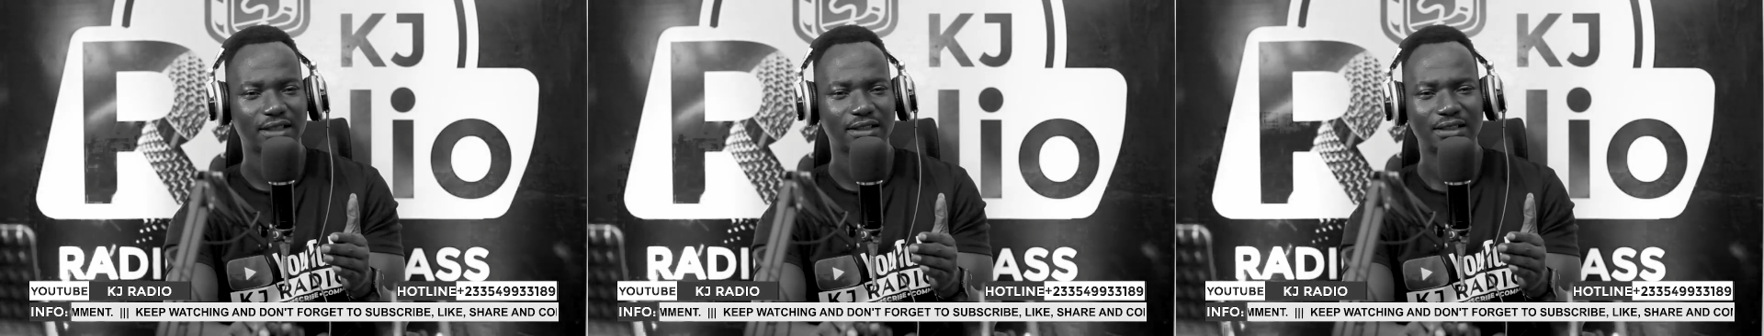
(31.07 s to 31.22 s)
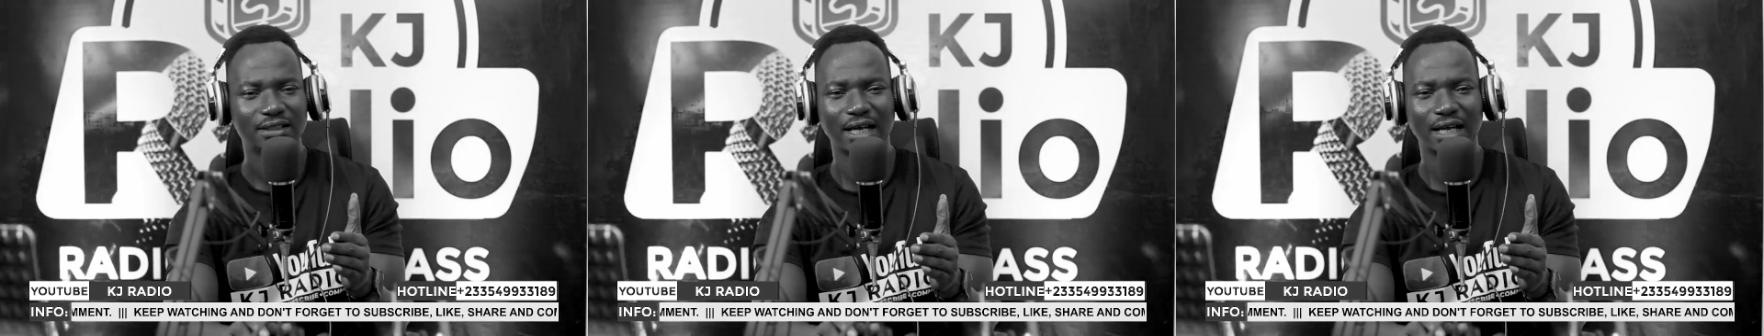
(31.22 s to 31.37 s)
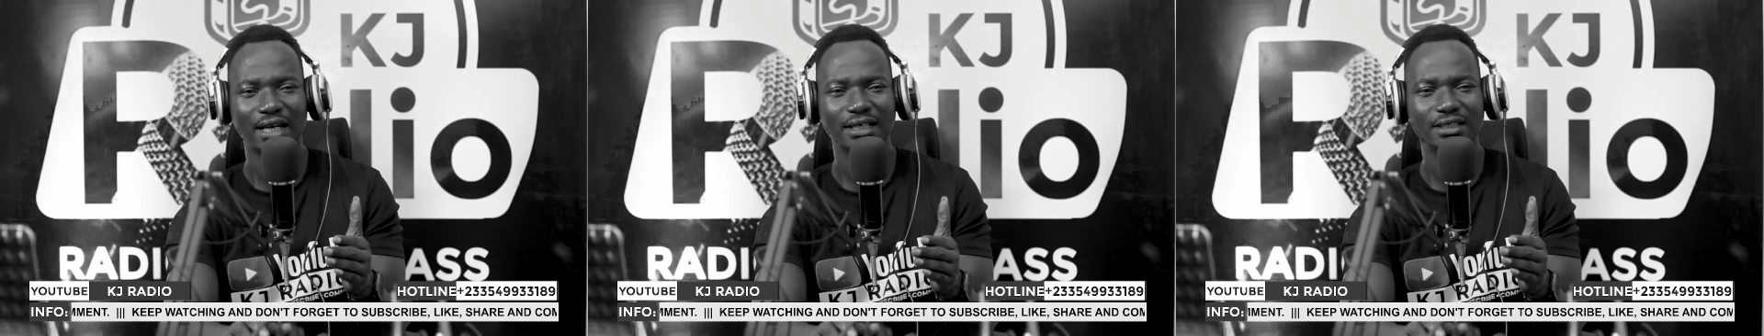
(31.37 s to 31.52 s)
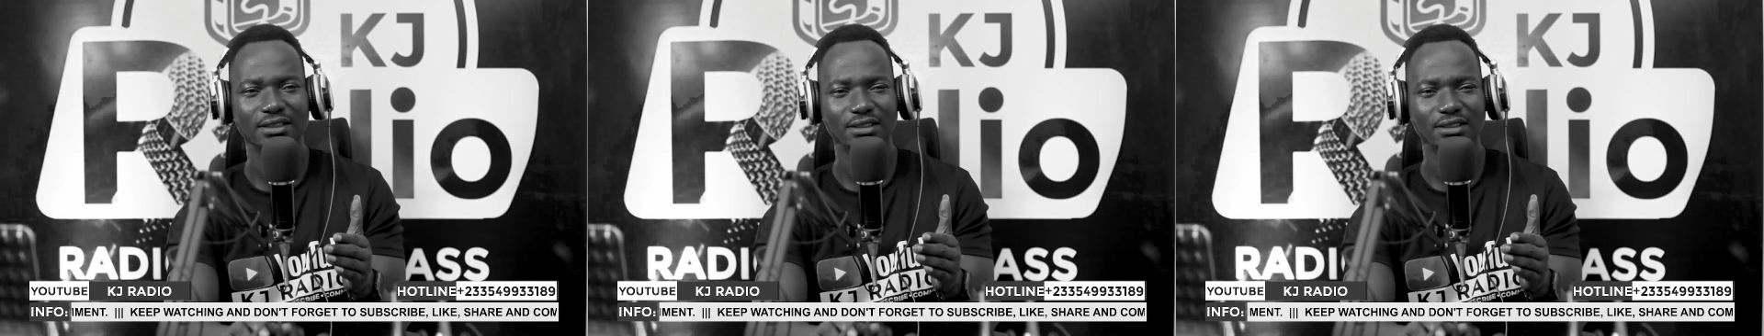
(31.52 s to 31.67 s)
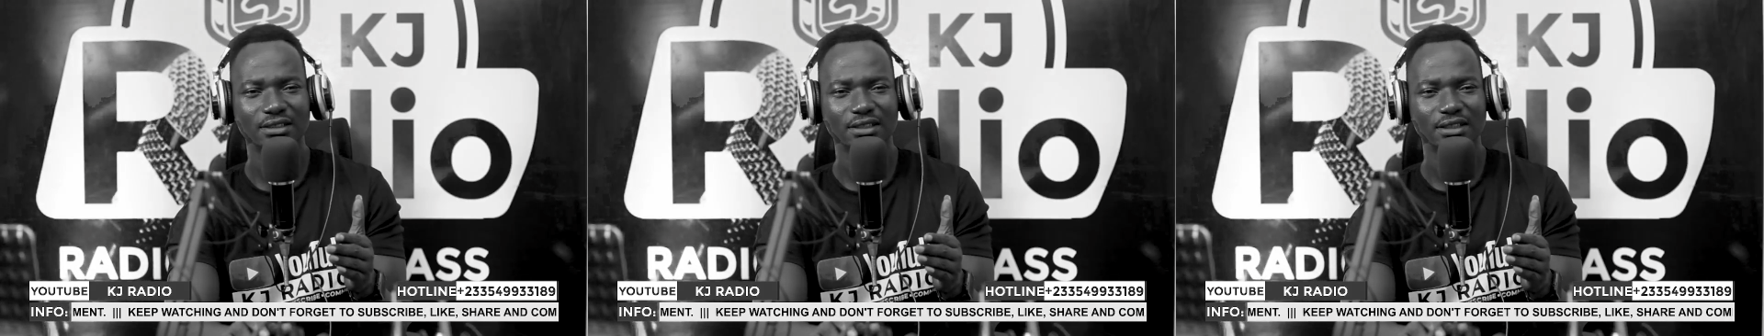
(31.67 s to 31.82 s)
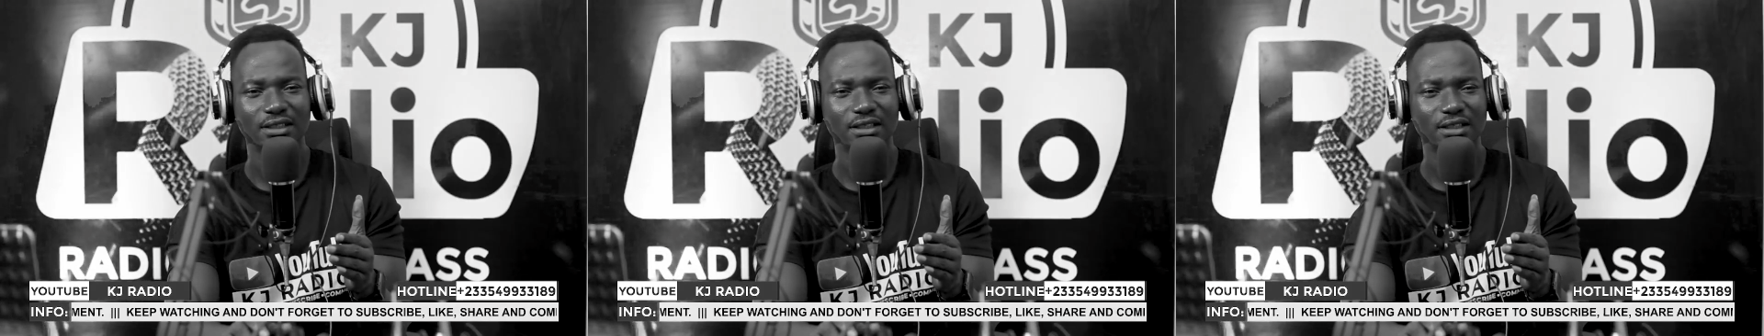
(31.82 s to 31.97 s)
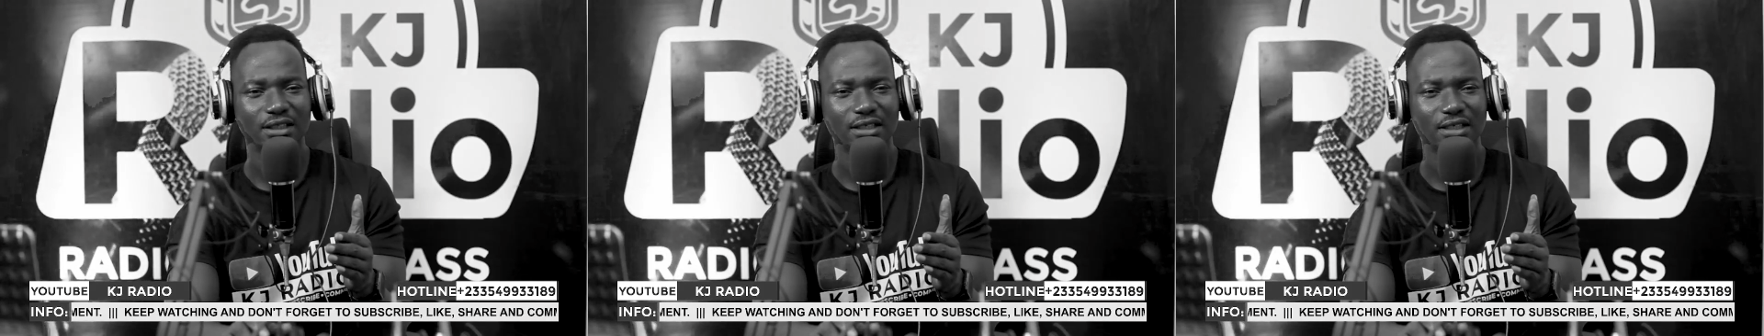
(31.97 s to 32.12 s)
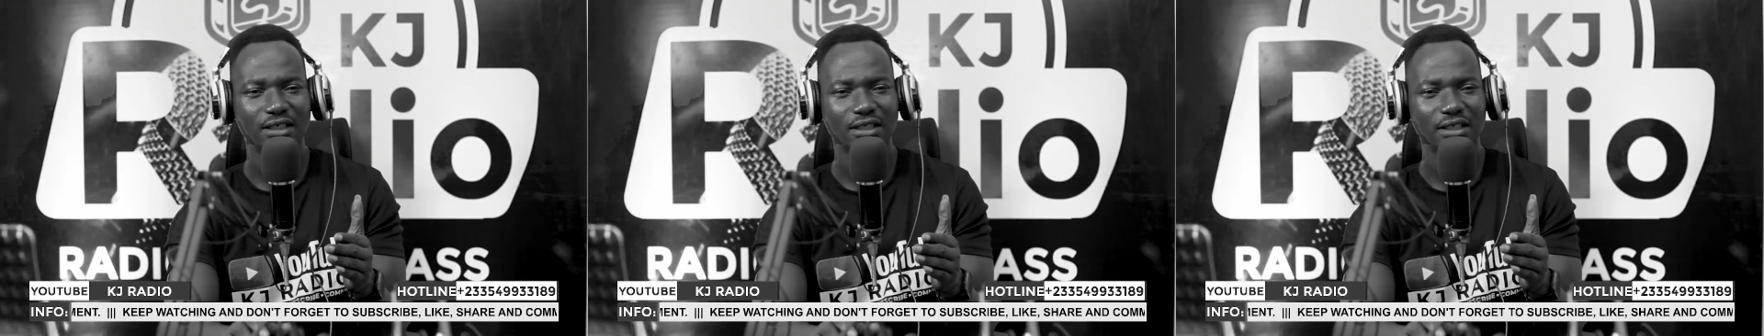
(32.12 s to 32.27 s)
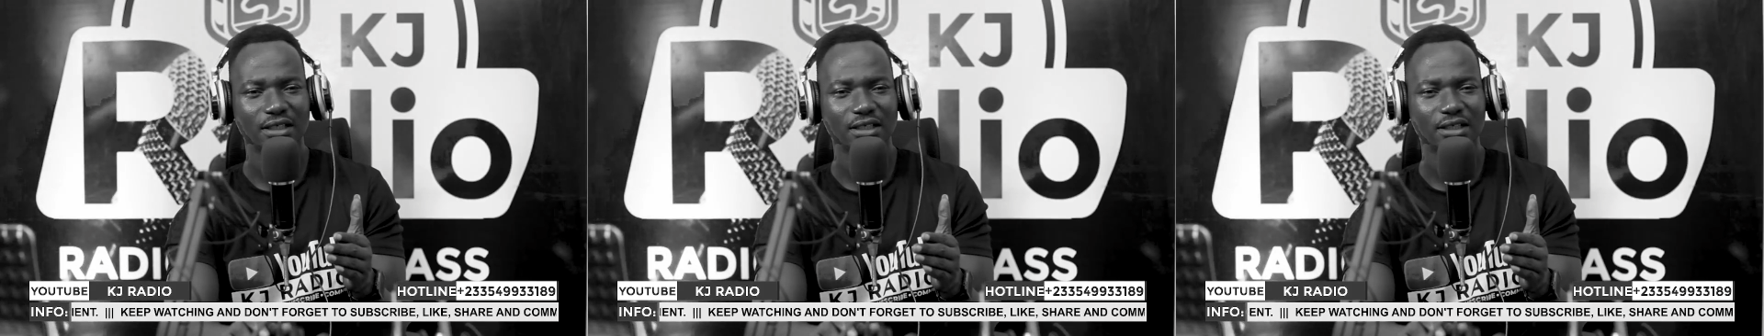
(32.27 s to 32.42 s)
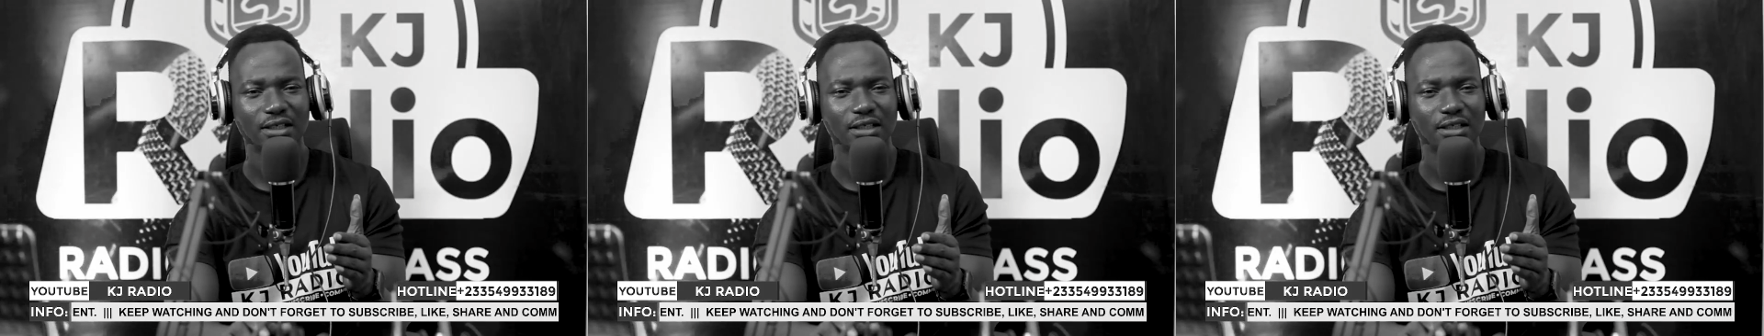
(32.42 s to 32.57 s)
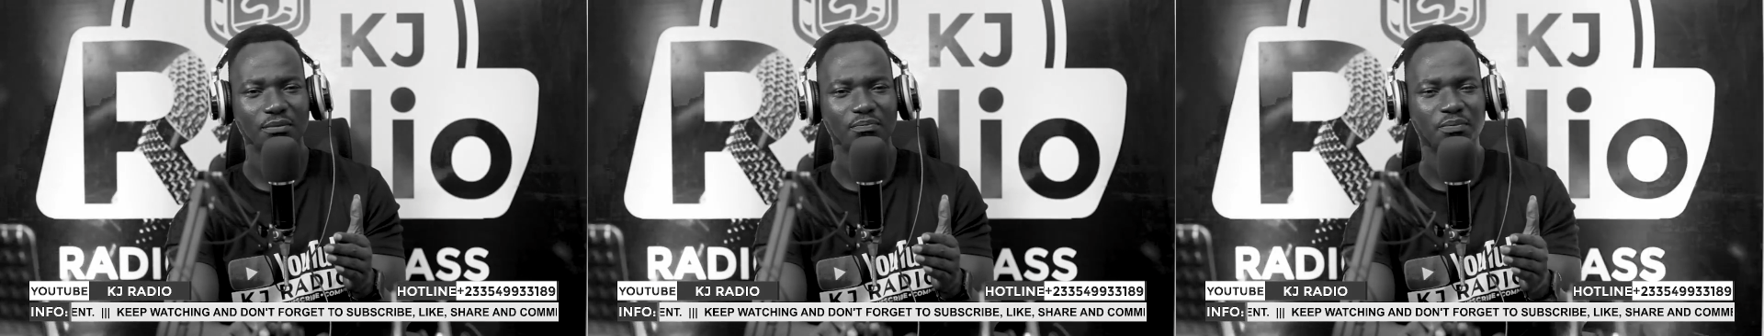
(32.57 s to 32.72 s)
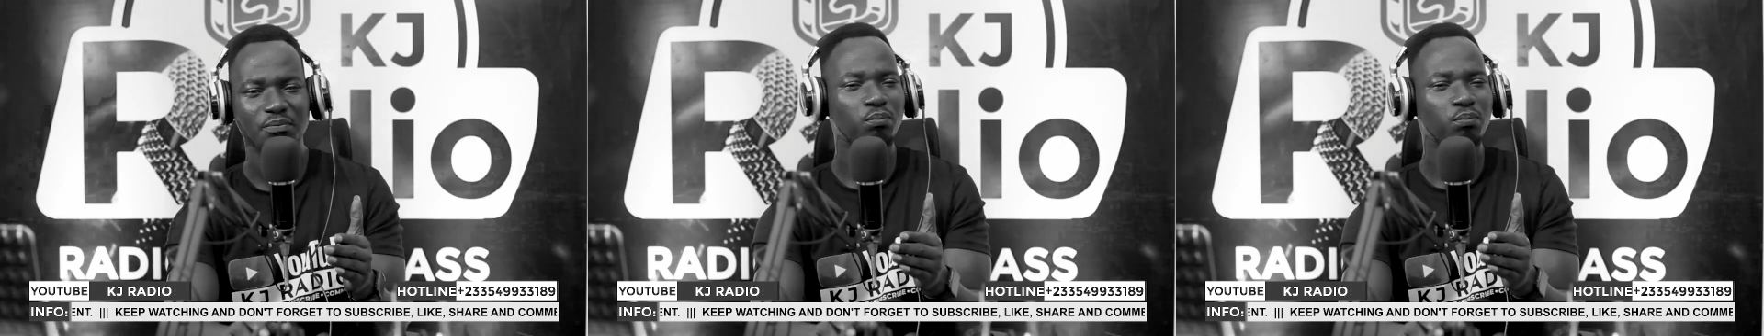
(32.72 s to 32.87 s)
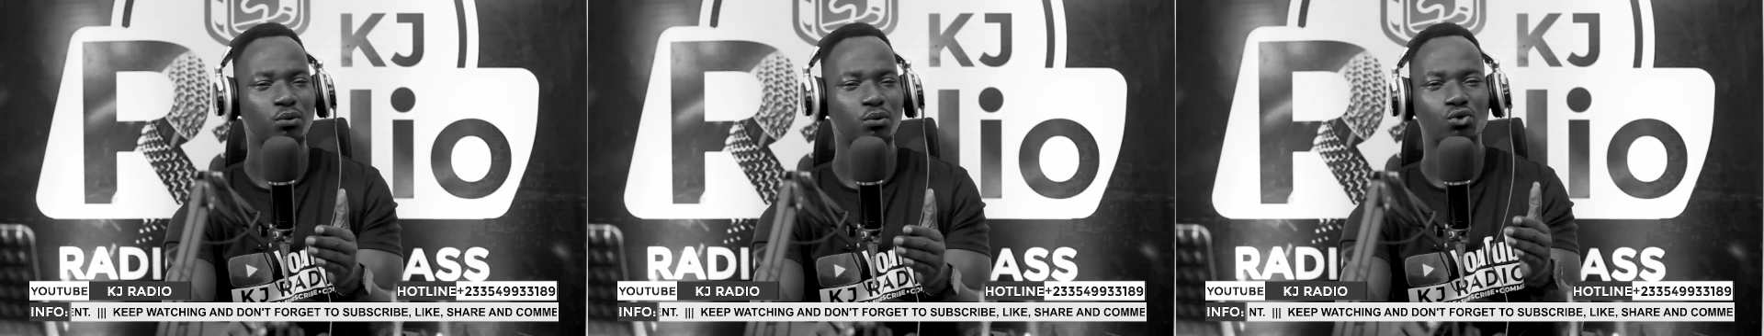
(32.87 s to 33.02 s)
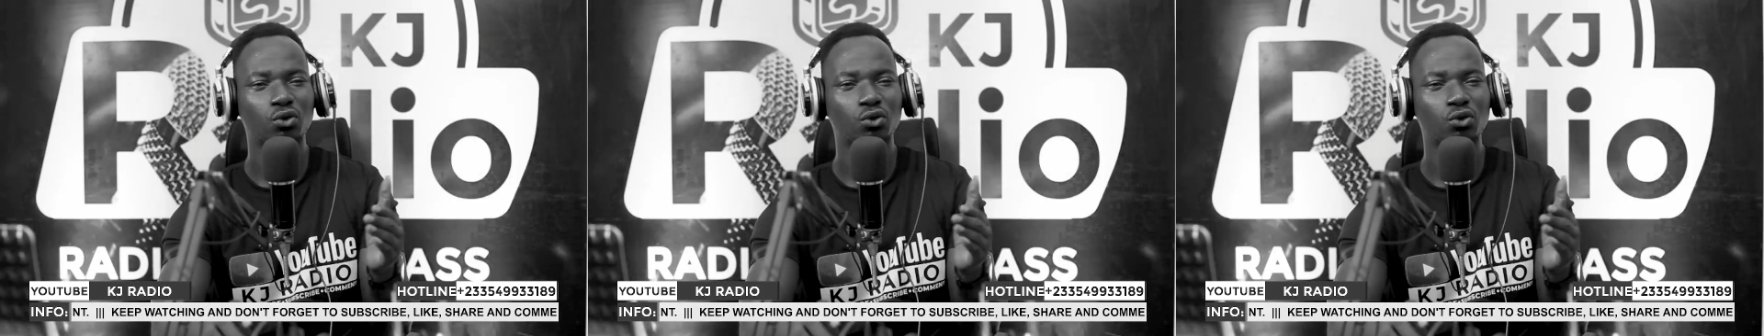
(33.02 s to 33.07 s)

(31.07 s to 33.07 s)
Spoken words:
that people